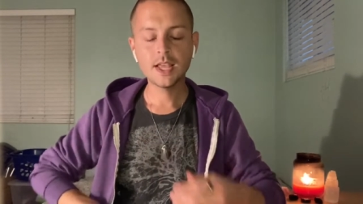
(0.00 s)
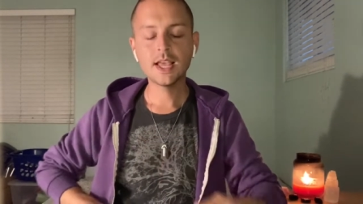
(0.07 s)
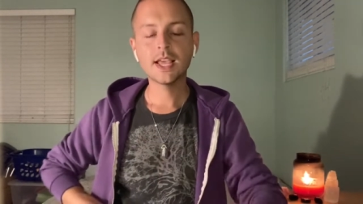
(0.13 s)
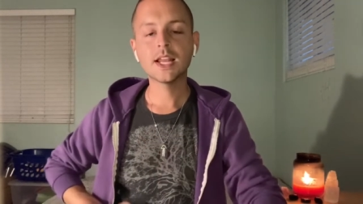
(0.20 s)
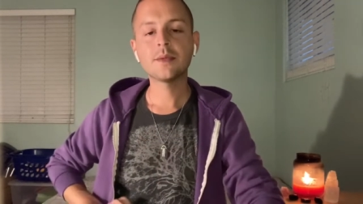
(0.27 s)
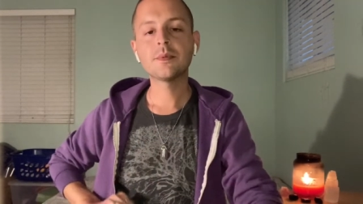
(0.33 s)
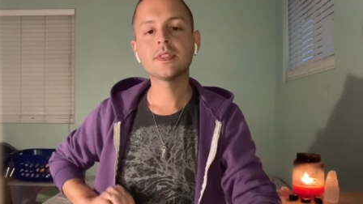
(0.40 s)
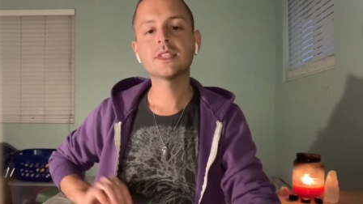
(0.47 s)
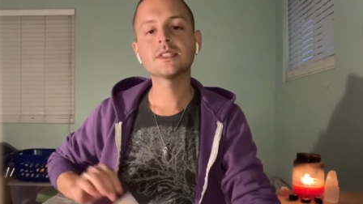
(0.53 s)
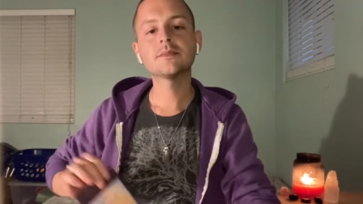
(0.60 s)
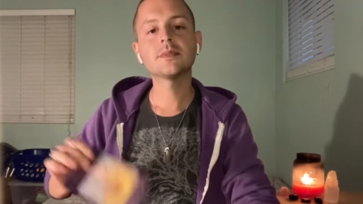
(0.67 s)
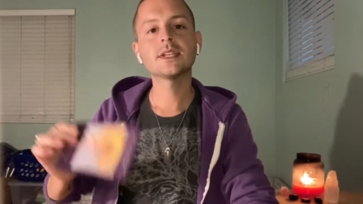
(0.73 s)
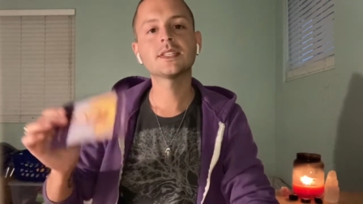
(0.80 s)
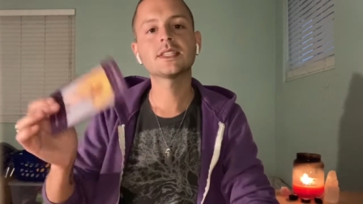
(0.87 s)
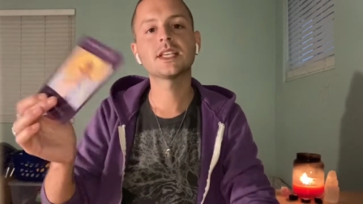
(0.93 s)
And I mean, this
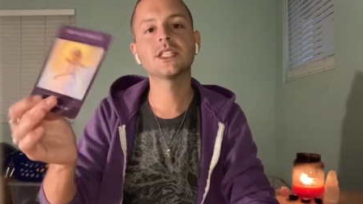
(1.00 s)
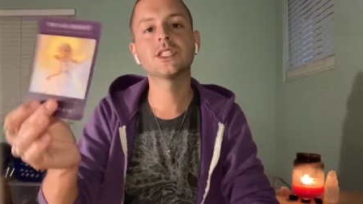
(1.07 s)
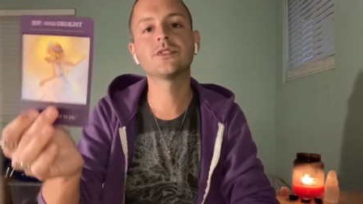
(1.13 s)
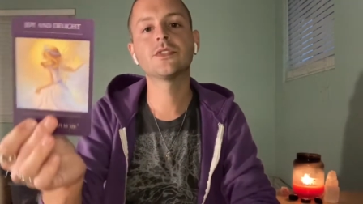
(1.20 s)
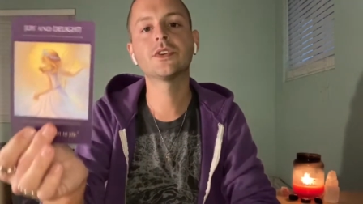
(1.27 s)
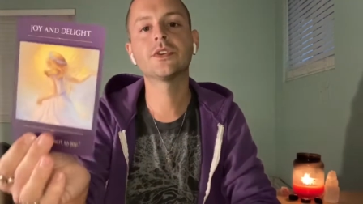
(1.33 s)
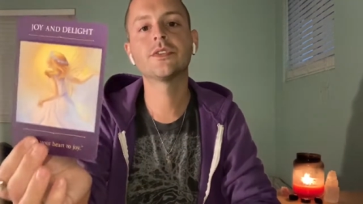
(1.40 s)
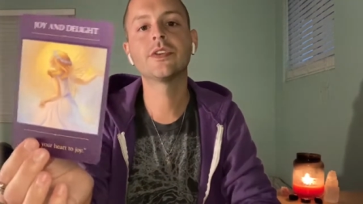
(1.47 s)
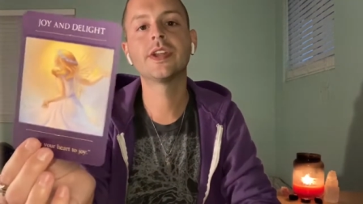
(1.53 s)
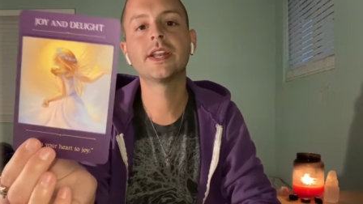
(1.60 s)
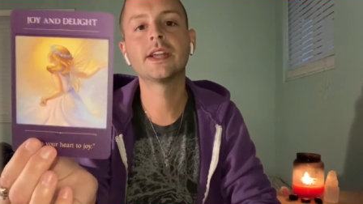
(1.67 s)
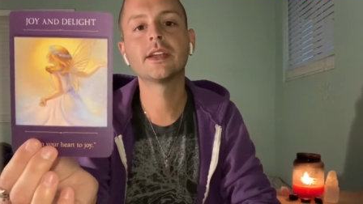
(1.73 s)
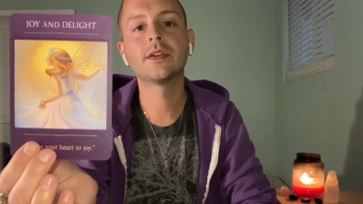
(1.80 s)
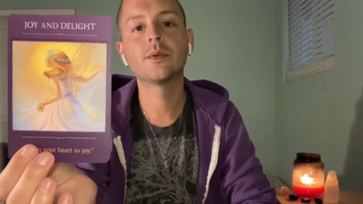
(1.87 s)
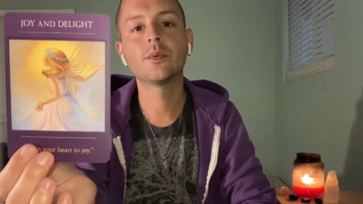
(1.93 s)
makes sense for a
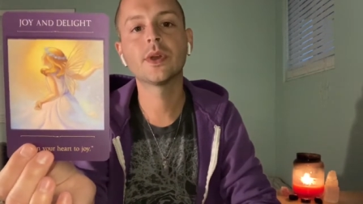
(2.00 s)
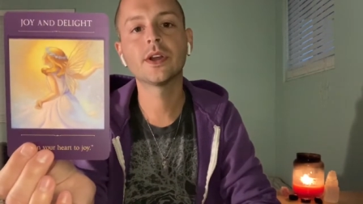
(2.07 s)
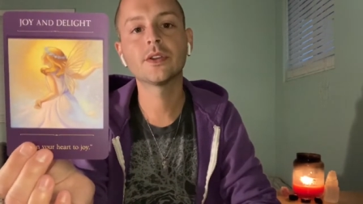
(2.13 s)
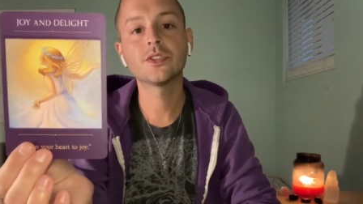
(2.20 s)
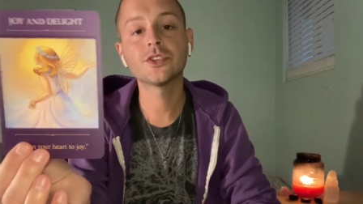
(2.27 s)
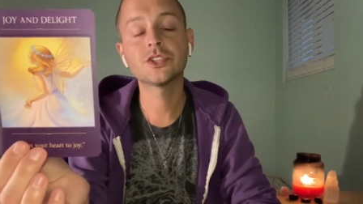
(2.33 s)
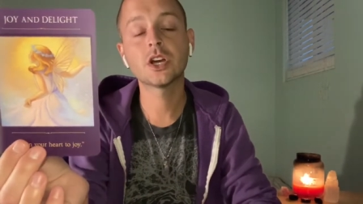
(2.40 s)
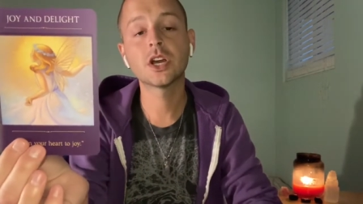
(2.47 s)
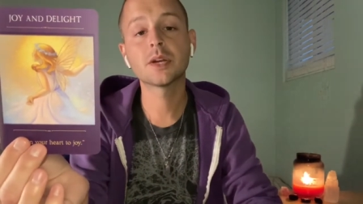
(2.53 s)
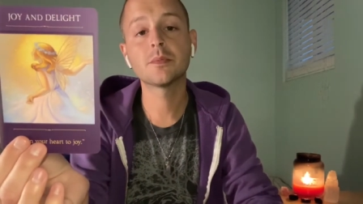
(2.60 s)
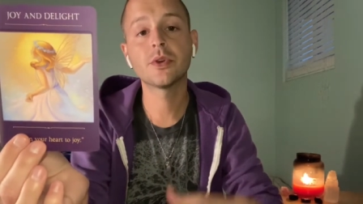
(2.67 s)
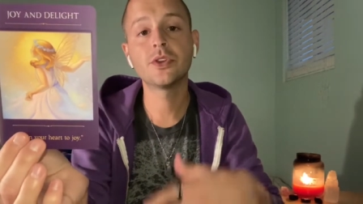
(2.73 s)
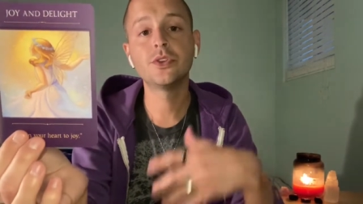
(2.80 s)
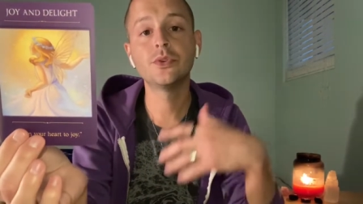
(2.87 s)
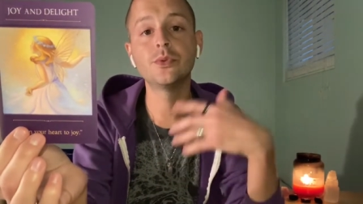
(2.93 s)
reading where they're talking about
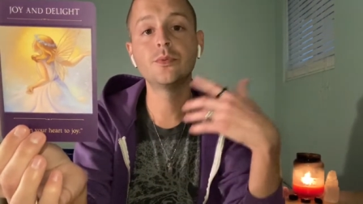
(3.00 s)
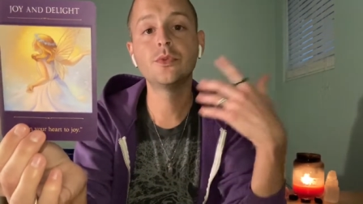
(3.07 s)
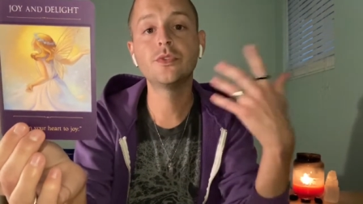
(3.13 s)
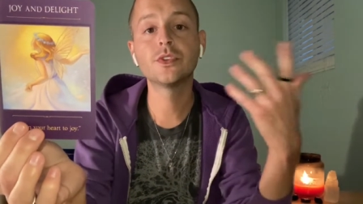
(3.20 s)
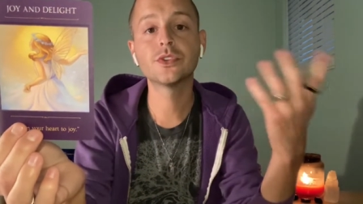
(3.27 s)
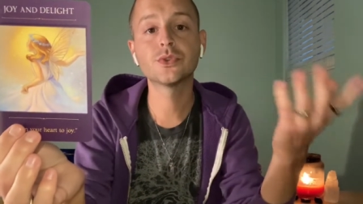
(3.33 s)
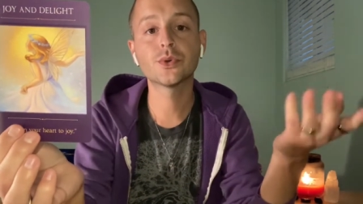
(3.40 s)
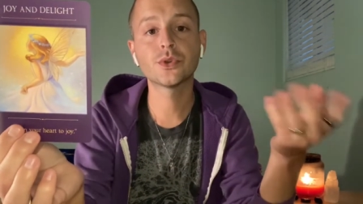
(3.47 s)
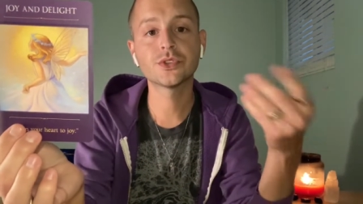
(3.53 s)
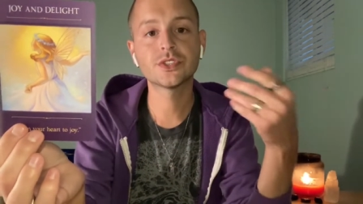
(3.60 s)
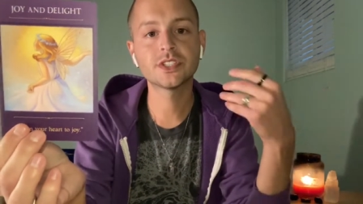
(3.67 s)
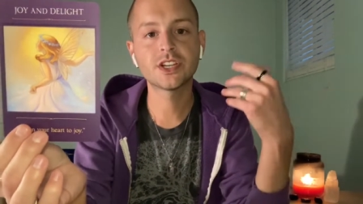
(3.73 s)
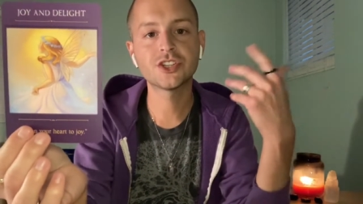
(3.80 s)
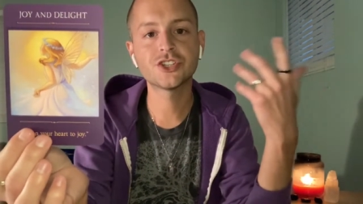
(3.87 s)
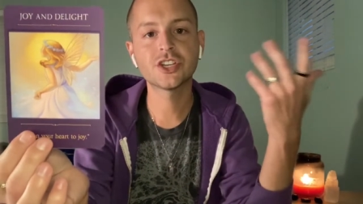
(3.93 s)
you moving towards
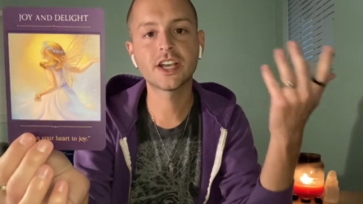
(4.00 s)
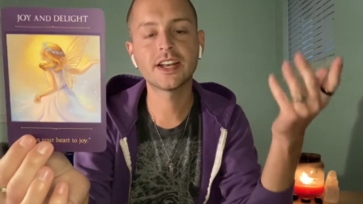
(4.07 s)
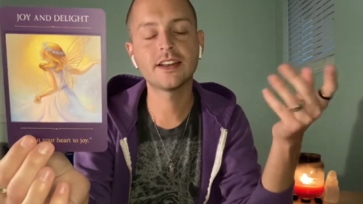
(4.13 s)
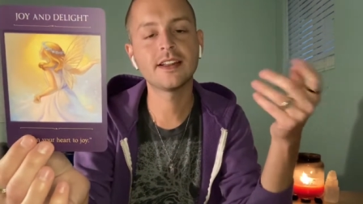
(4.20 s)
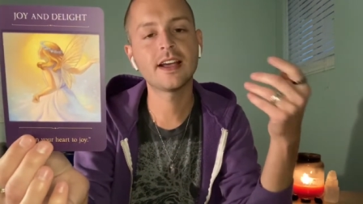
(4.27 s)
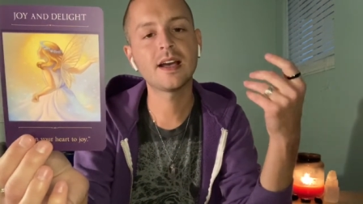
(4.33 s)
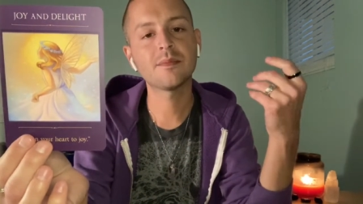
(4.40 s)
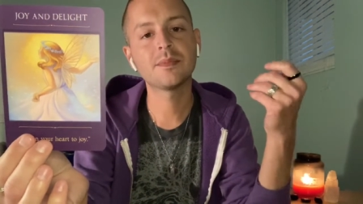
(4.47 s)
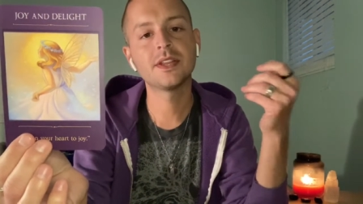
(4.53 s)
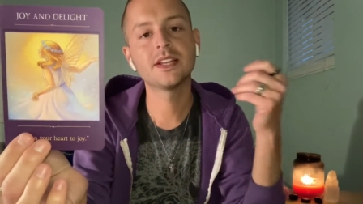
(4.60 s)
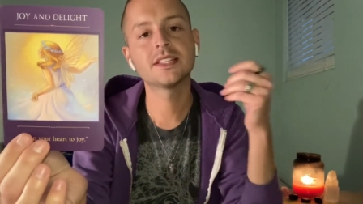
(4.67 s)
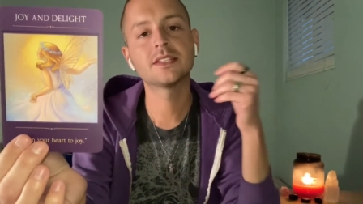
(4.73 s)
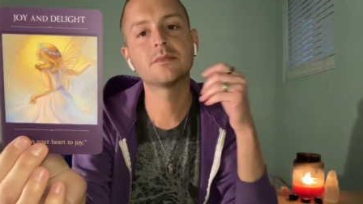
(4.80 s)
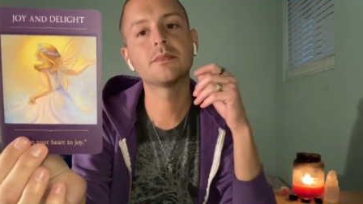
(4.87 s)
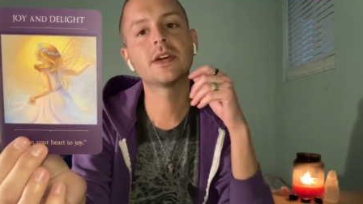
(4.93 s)
sunshine and
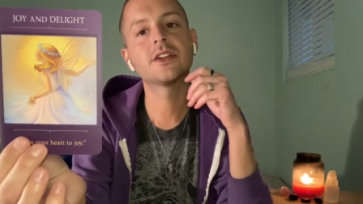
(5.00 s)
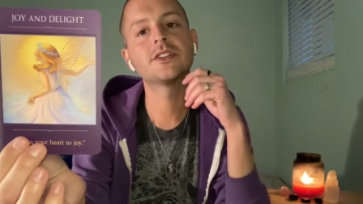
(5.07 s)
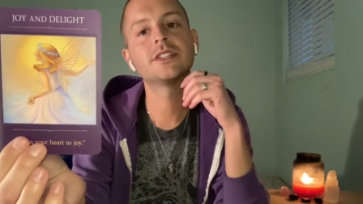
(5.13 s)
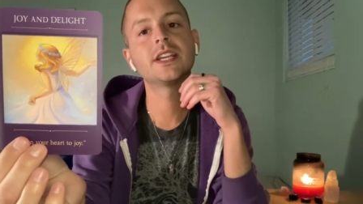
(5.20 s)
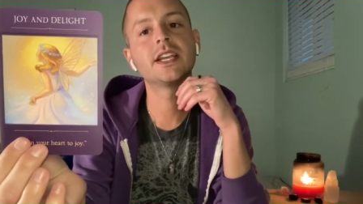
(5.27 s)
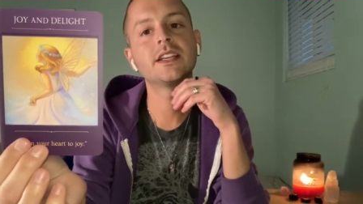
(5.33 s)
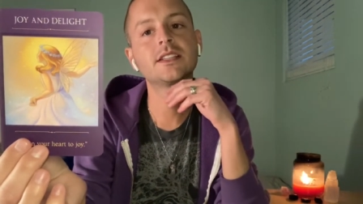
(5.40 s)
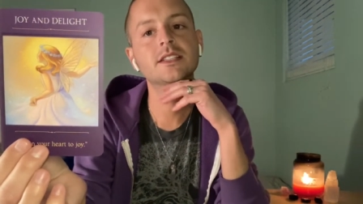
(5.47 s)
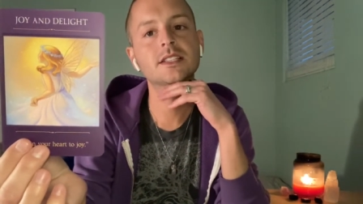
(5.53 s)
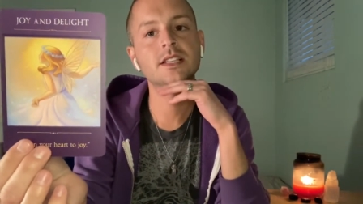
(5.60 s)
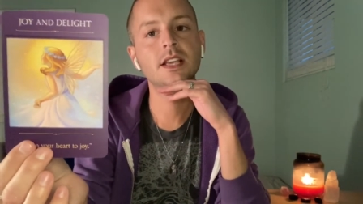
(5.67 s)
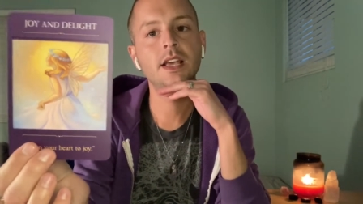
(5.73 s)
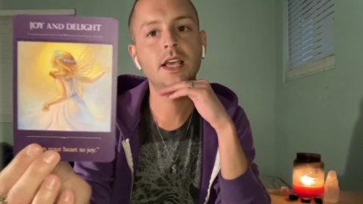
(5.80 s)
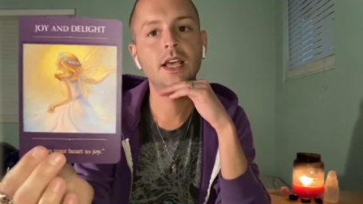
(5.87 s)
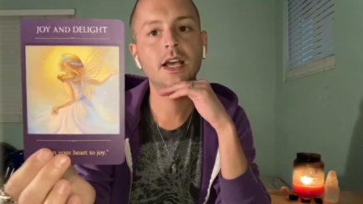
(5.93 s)
happiness and better days.
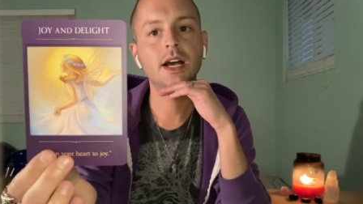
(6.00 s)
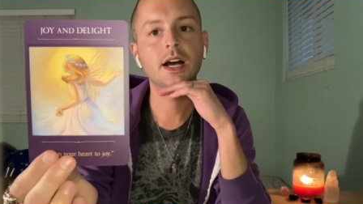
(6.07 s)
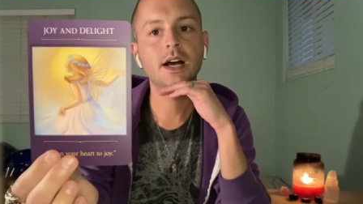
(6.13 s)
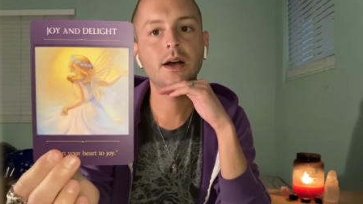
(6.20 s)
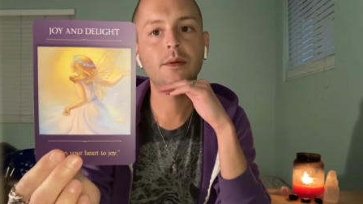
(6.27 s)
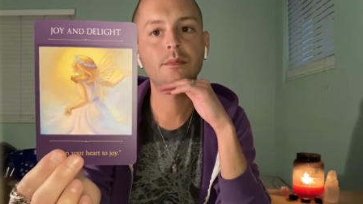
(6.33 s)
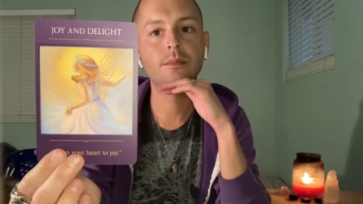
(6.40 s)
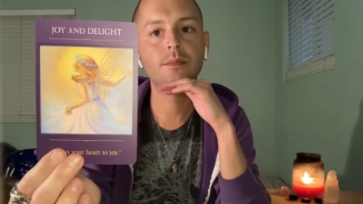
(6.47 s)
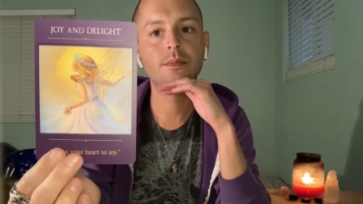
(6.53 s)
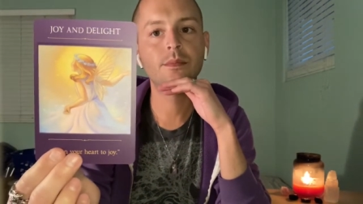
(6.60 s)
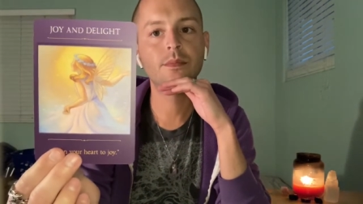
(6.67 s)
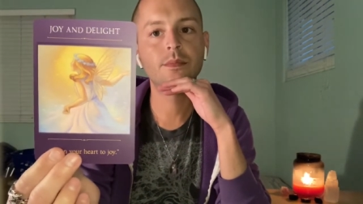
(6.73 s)
Um,